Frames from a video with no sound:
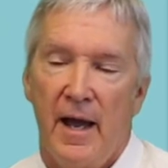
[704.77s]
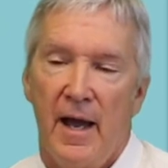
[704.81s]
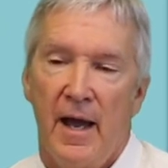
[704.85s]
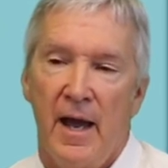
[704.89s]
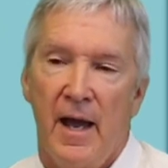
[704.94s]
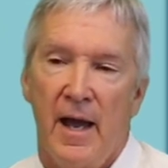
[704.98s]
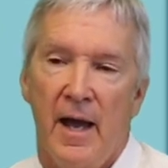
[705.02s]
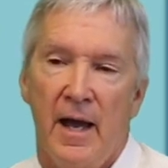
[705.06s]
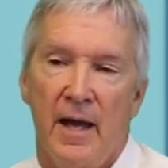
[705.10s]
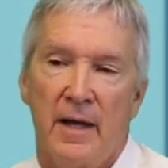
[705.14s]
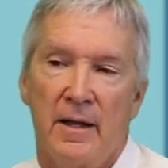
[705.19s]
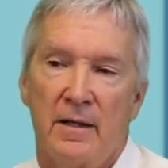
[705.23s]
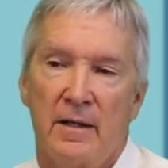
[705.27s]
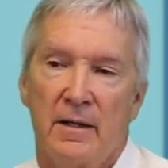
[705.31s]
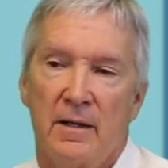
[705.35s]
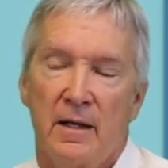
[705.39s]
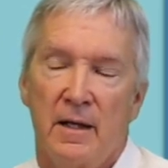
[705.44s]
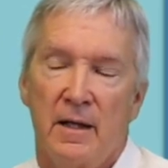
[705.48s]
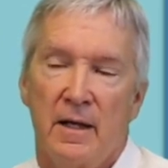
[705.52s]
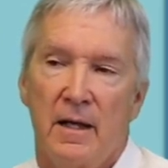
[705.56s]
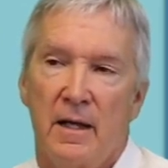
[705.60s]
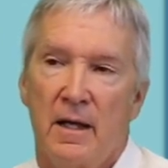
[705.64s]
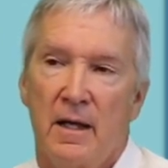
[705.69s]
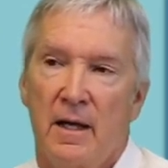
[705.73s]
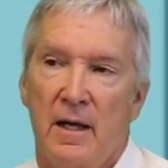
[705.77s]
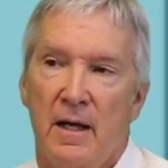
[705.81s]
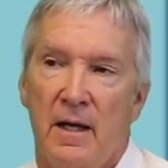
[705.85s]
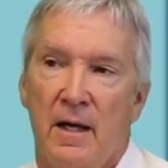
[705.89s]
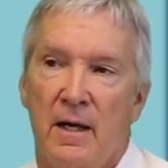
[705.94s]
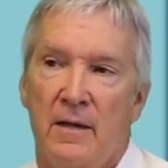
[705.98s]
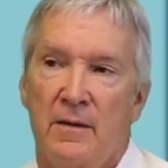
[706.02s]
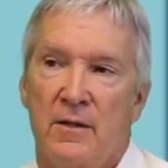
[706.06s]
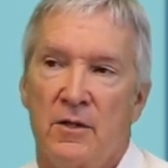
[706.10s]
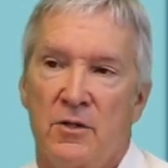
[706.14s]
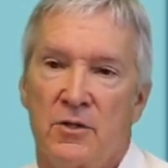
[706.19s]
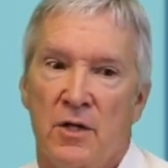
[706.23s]
and
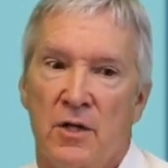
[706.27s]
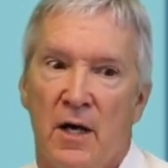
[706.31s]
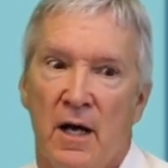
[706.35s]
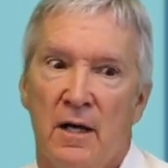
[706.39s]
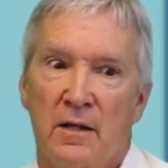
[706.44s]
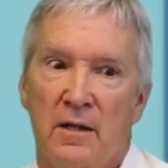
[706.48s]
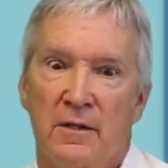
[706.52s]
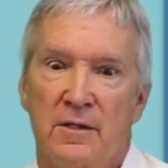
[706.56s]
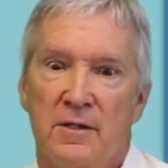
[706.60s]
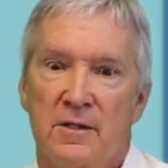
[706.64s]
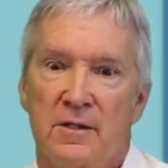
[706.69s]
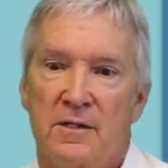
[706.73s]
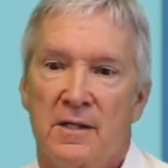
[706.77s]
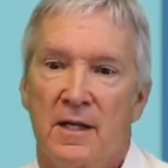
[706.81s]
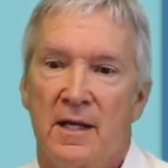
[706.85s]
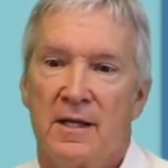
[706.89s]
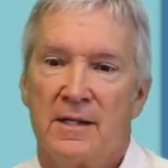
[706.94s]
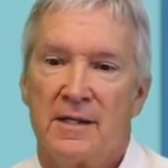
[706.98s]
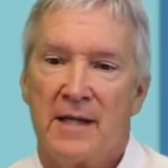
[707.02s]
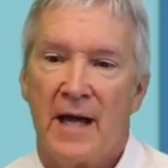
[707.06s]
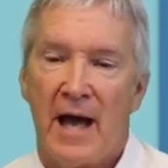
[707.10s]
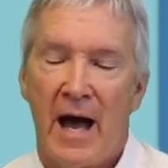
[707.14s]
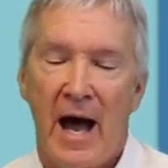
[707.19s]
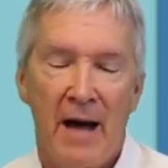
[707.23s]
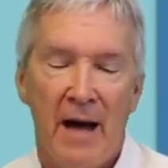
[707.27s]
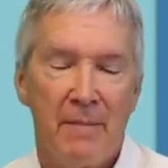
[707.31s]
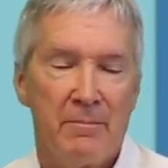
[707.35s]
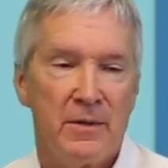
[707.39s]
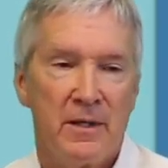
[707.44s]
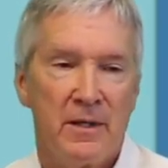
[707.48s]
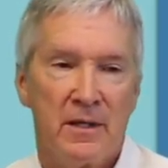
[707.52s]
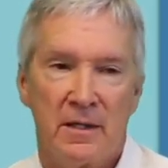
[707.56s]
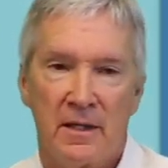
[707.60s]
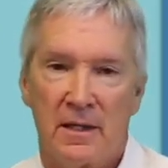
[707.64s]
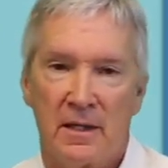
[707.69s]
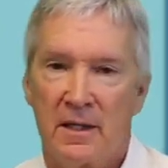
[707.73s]
the child is
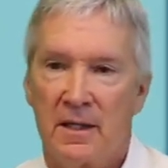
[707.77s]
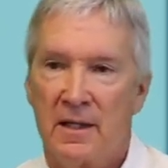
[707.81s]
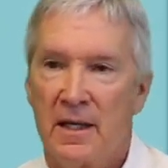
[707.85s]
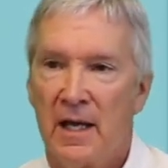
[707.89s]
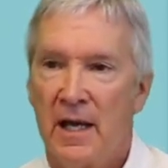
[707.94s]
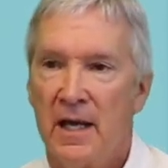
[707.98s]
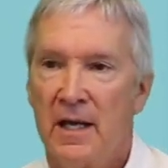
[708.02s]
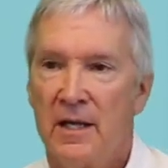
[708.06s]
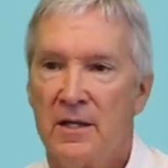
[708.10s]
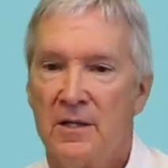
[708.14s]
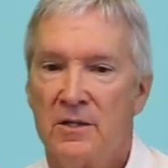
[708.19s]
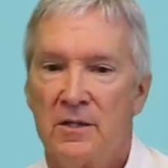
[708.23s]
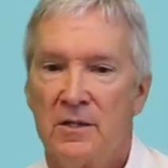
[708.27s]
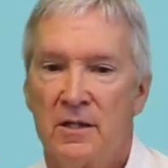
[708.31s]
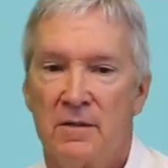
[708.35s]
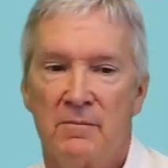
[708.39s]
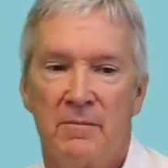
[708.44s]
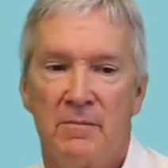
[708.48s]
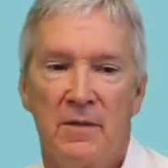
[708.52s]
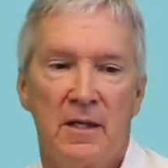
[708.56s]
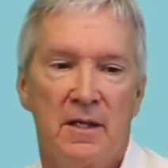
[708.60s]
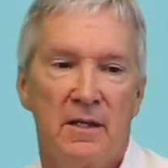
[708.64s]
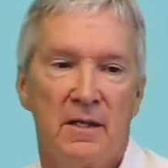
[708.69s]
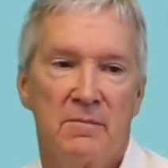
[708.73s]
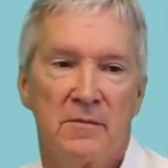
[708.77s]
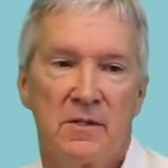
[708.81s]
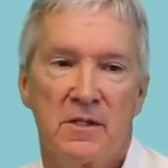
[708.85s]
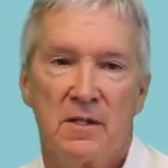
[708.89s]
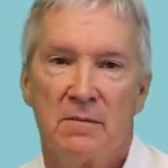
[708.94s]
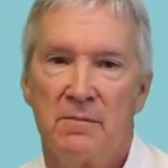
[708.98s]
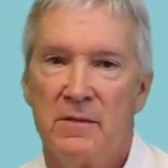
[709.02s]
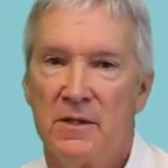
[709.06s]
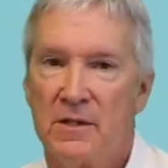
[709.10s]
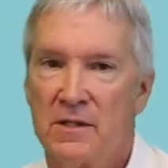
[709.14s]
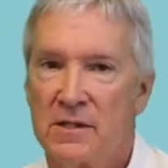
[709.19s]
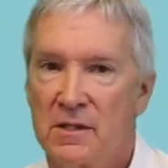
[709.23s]
happy and engaged and begins
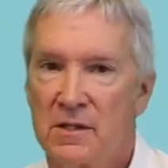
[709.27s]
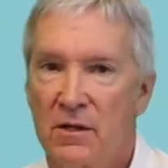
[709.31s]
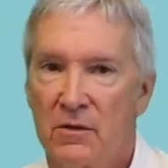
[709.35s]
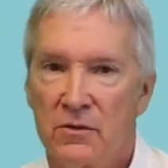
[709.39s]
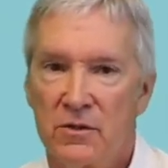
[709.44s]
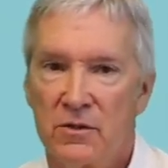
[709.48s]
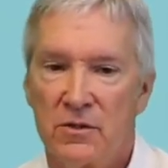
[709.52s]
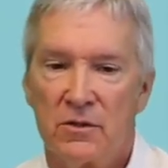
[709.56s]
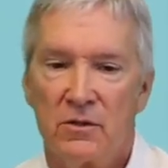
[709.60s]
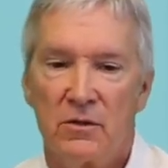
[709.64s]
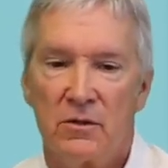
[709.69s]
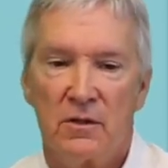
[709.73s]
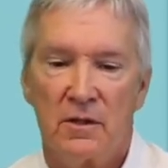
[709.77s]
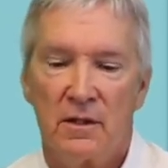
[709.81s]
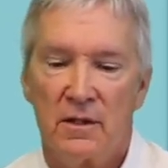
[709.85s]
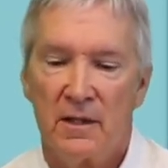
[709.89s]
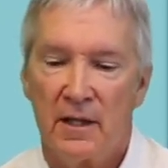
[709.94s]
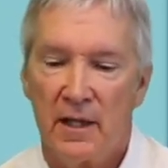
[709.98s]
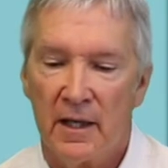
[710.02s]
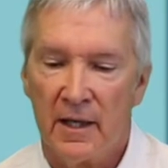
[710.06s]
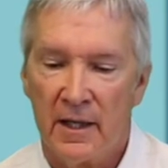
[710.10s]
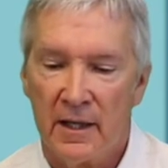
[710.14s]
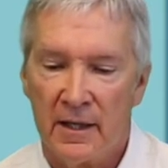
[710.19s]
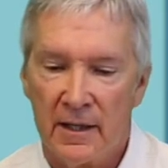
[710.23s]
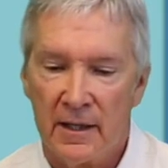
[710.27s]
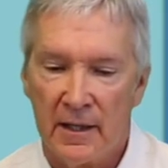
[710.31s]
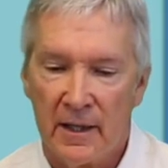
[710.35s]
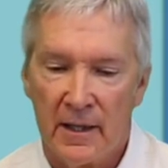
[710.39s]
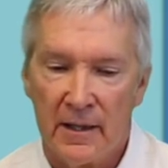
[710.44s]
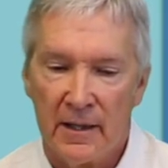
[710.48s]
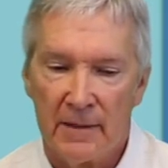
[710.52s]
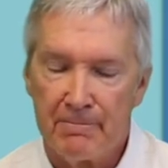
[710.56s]
to be social and